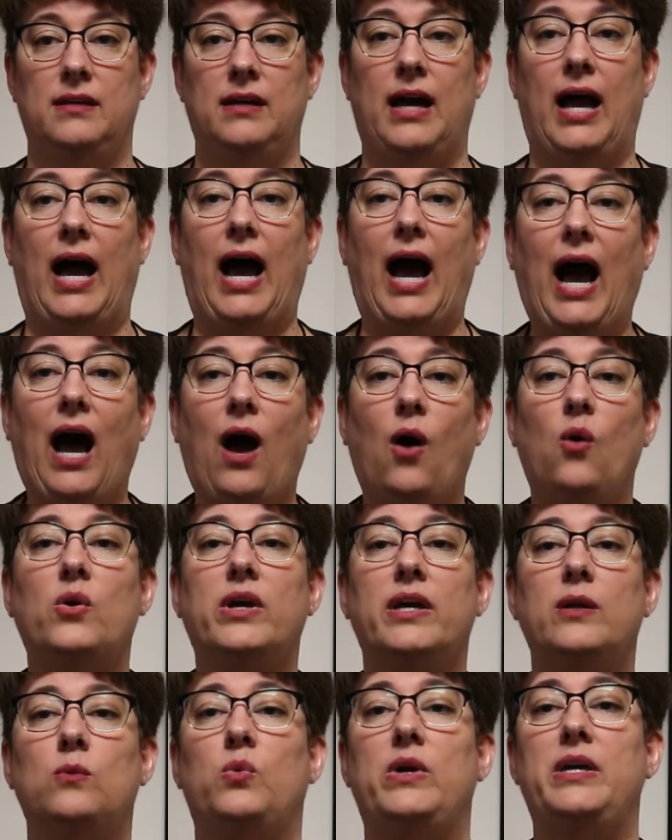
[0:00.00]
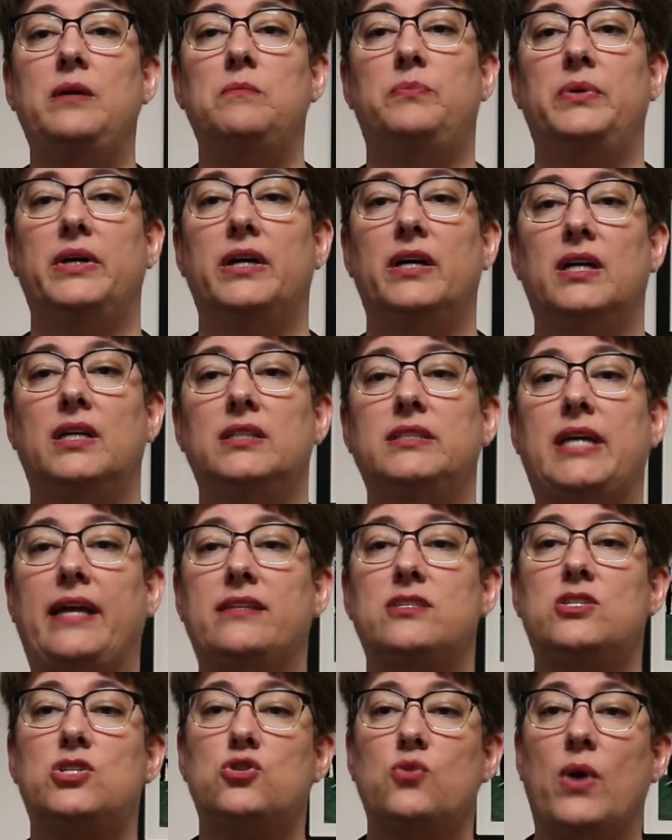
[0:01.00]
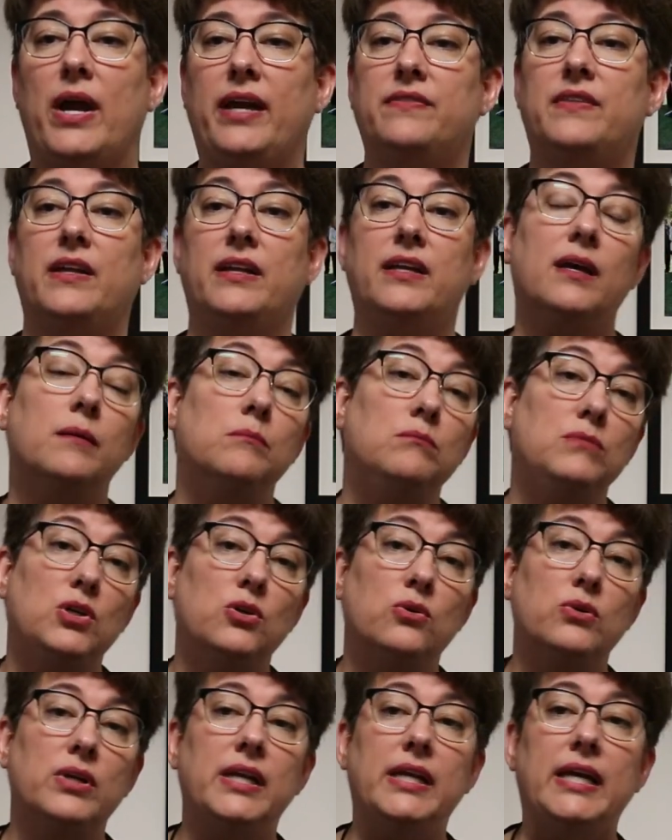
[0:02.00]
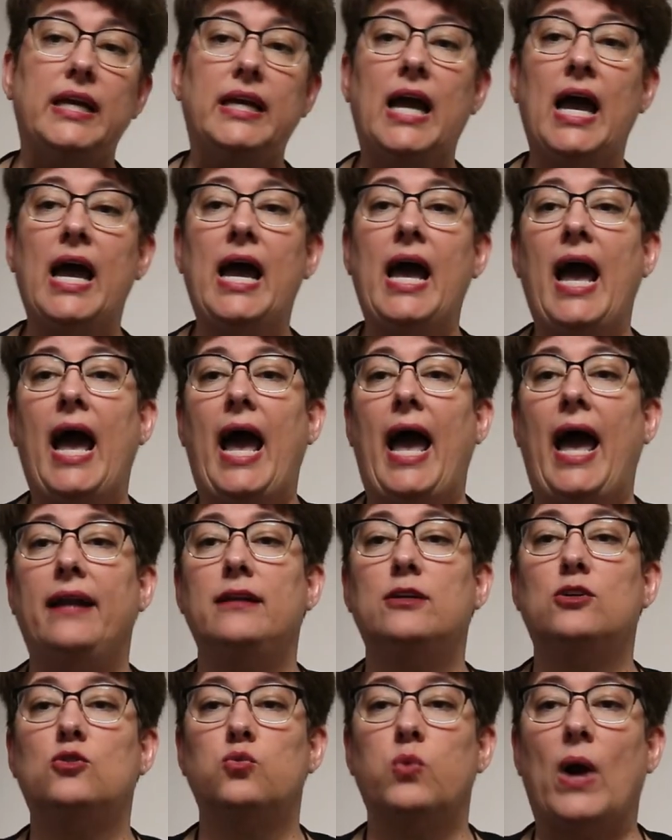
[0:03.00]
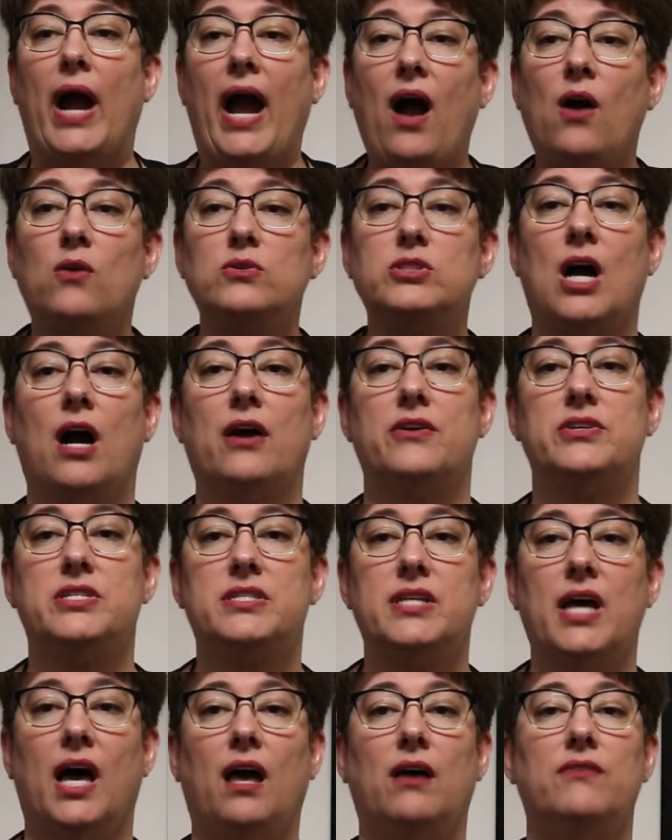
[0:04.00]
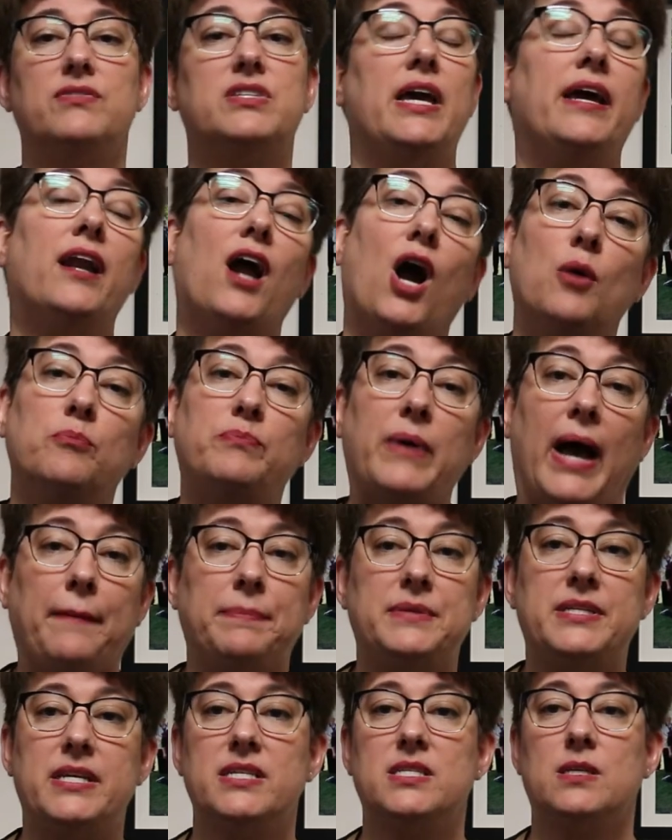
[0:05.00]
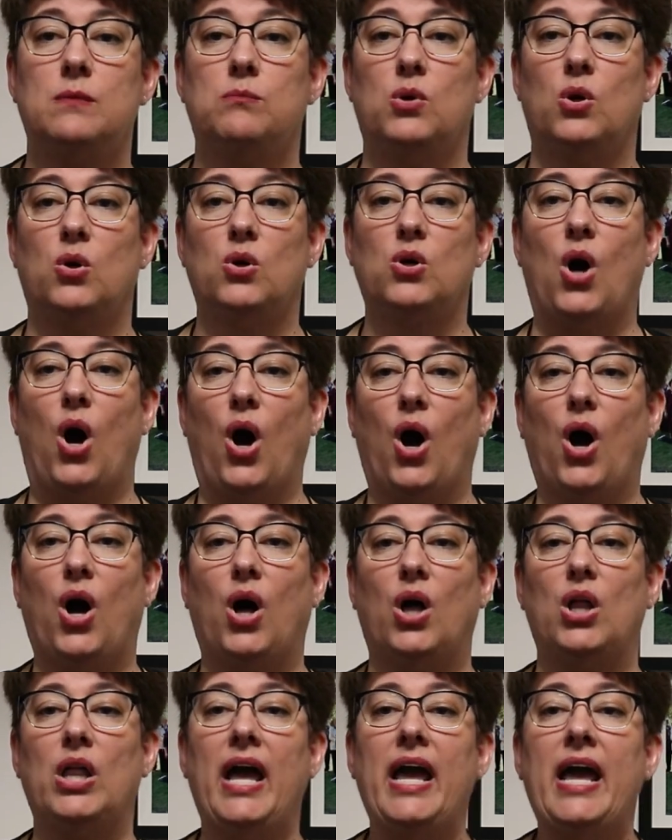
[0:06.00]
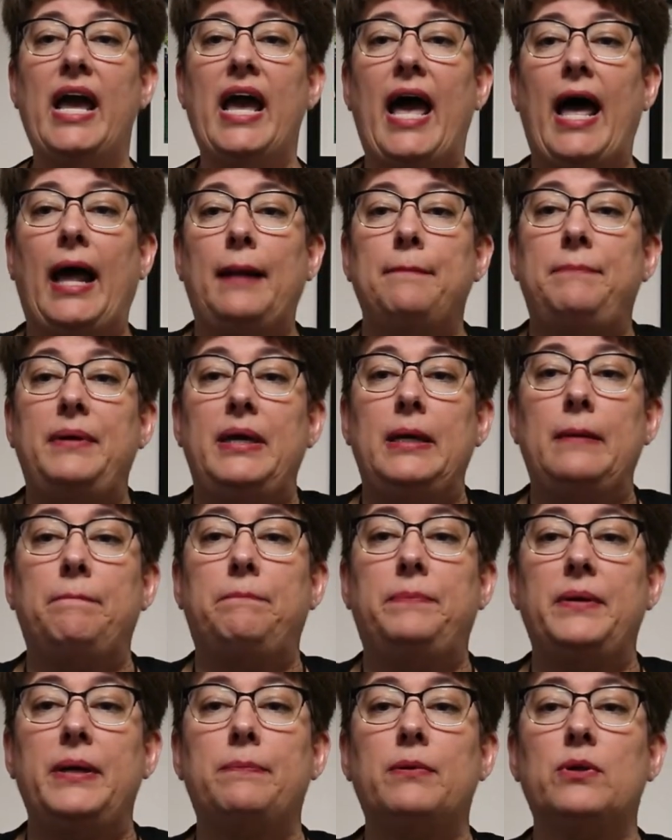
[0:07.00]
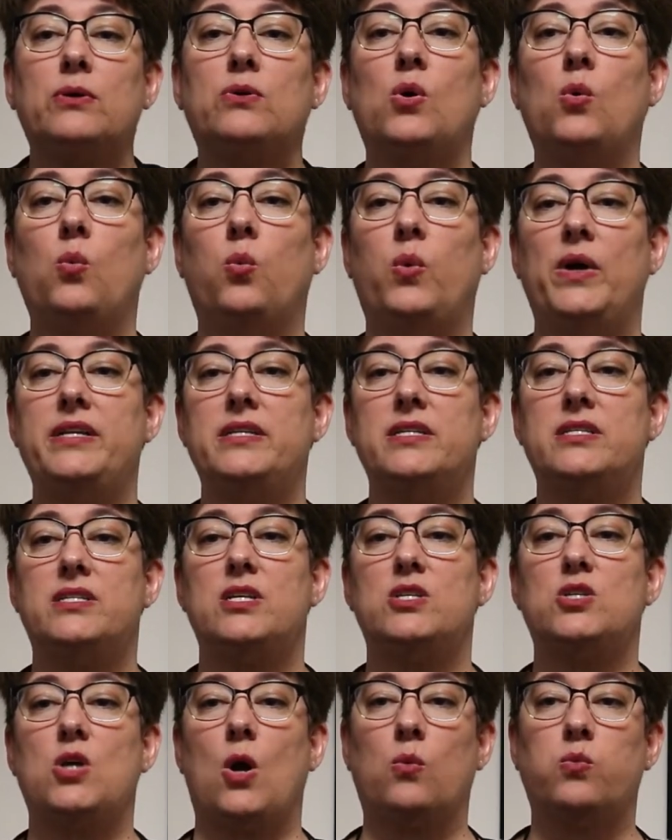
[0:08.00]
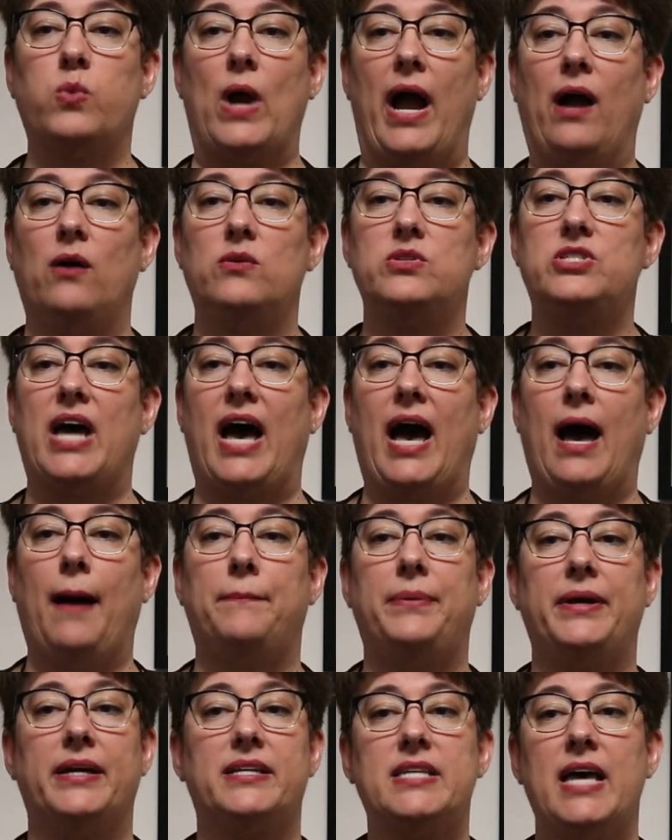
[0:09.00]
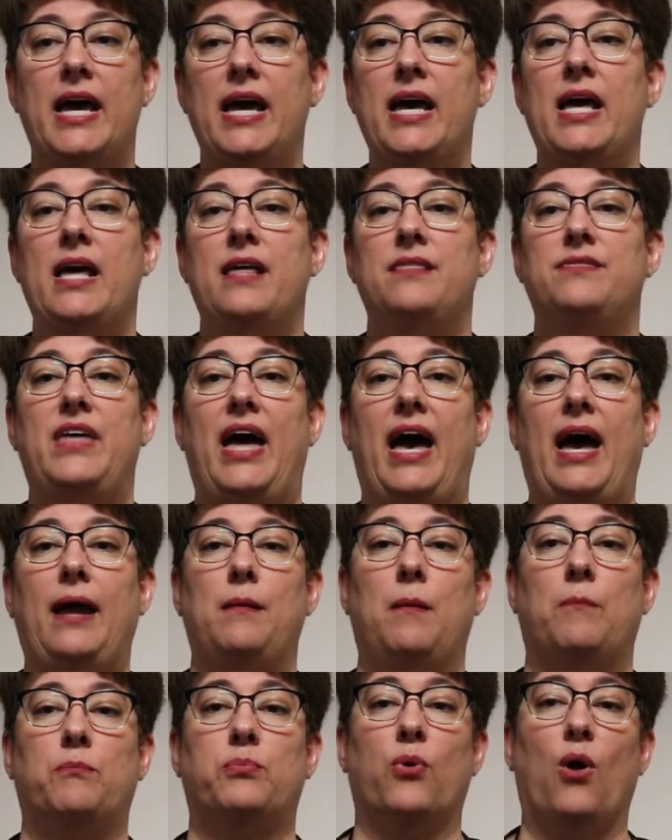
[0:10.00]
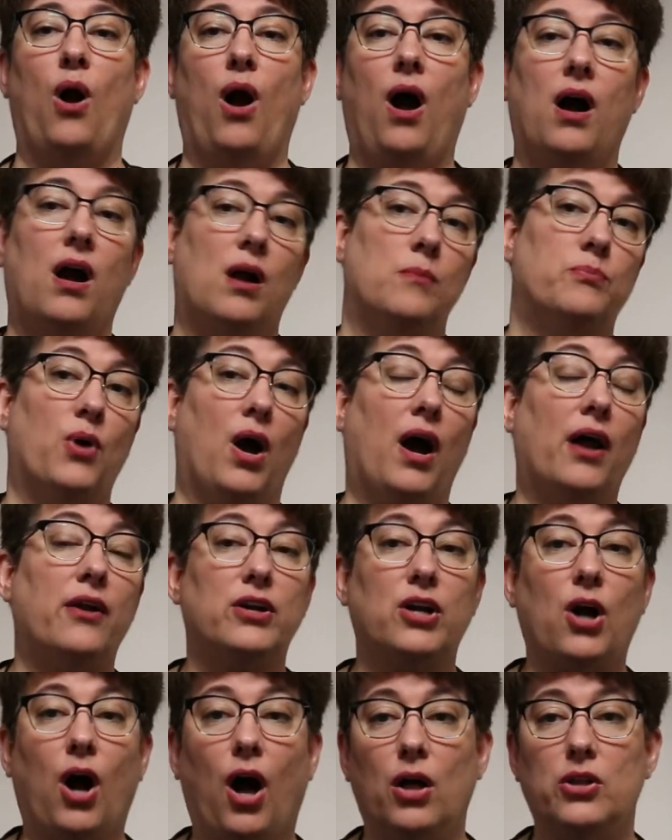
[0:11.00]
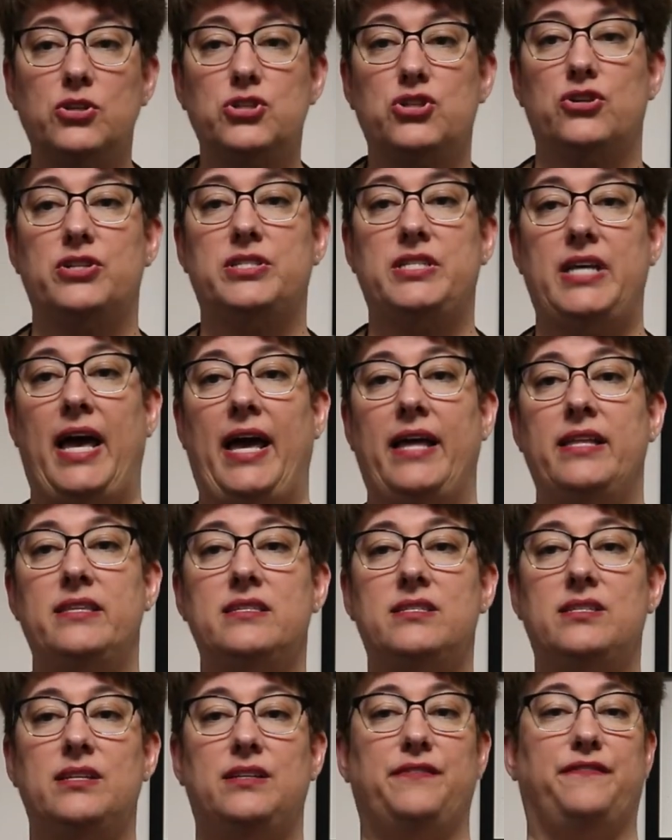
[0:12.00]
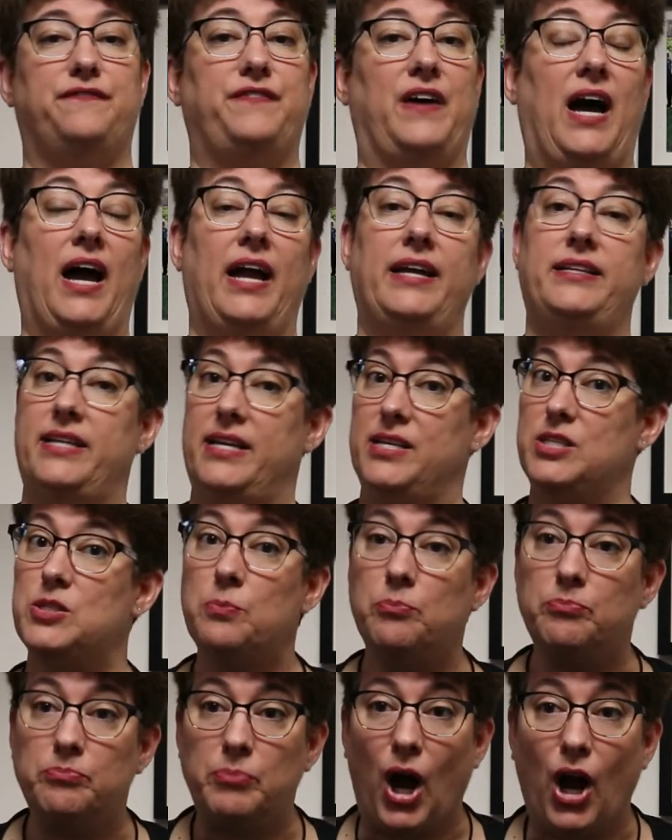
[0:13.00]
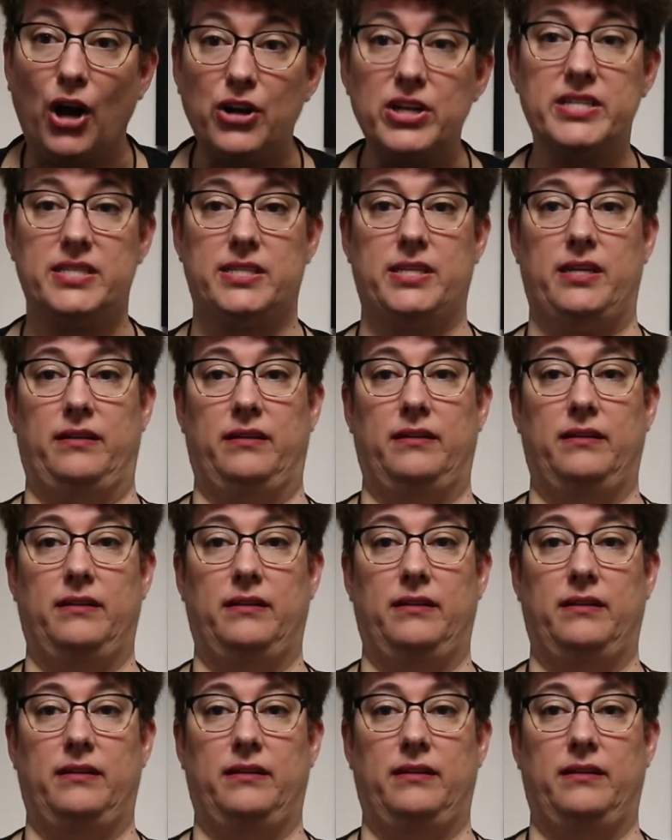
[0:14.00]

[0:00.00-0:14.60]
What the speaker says: How can we build and strengthen community and ground ourselves in our baptismal call and be biblical witnesses around topics that our broader culture tends to define as partisan?